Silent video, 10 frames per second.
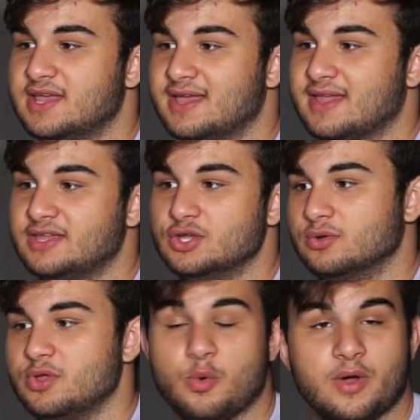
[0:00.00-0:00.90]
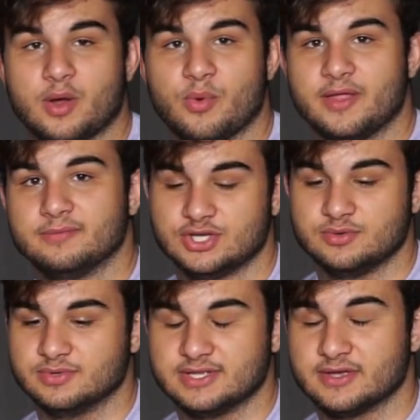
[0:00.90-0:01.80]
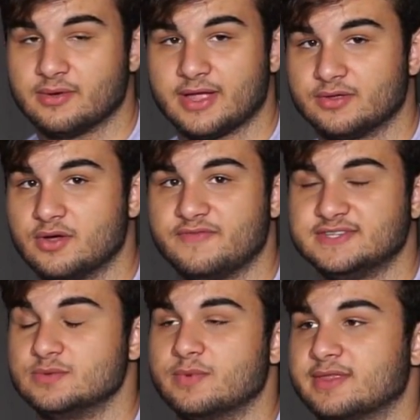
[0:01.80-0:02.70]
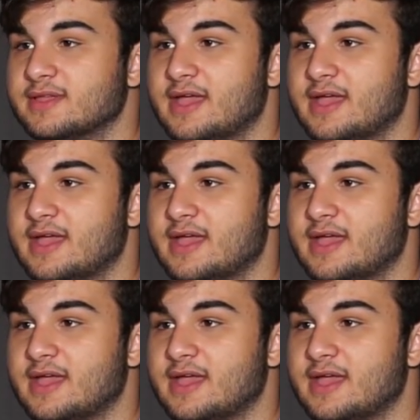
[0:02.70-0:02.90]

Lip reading: and I don't know where it went. Genuinely don't. I don't know if it's in one of the